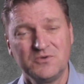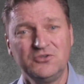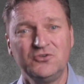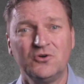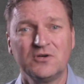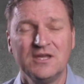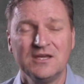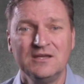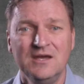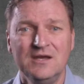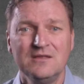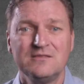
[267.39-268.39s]
We're talking
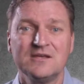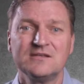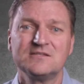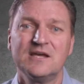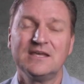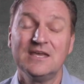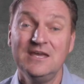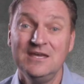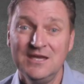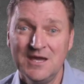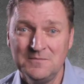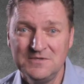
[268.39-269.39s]
things like
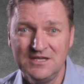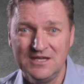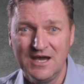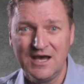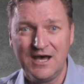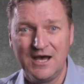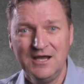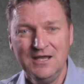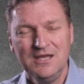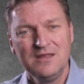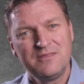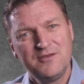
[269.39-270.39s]
EMDR,
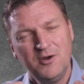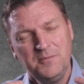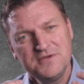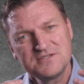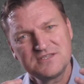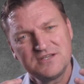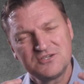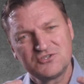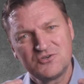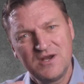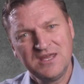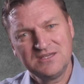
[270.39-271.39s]
therapists that are
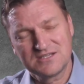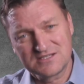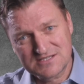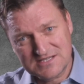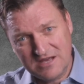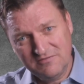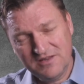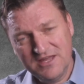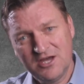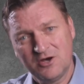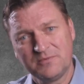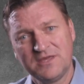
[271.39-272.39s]
trained to safely
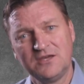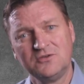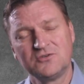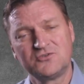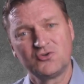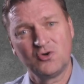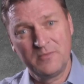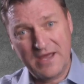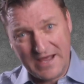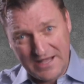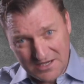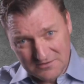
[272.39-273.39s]
help get your trauma
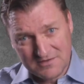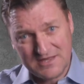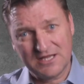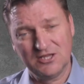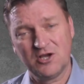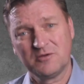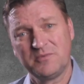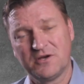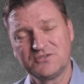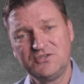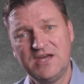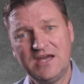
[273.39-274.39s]
out of that
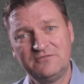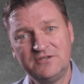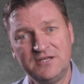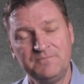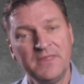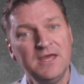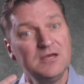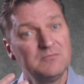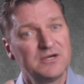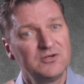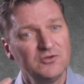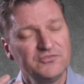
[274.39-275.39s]
lockbox you have it in,
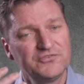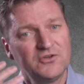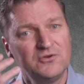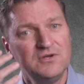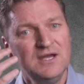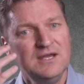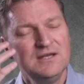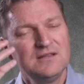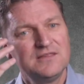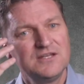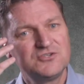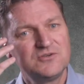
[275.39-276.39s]
but also
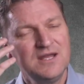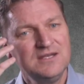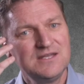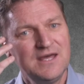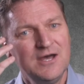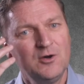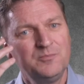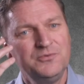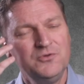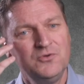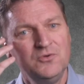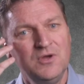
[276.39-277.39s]
they're trained to
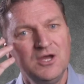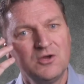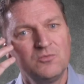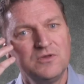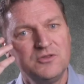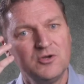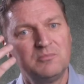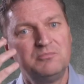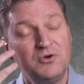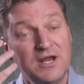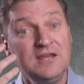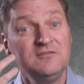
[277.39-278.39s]
help you with your
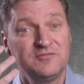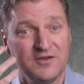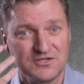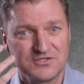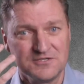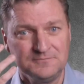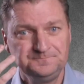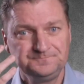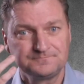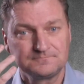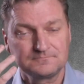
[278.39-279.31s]
brain function